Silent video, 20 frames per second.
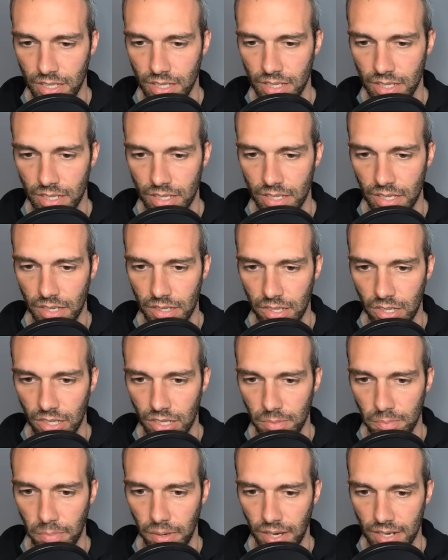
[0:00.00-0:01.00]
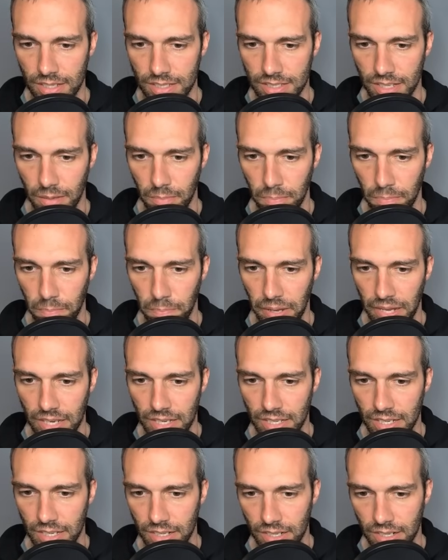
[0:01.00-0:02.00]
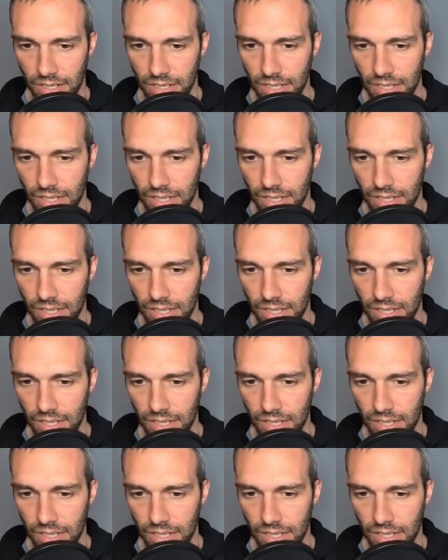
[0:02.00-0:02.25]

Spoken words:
Gonna call Body Slam bait here.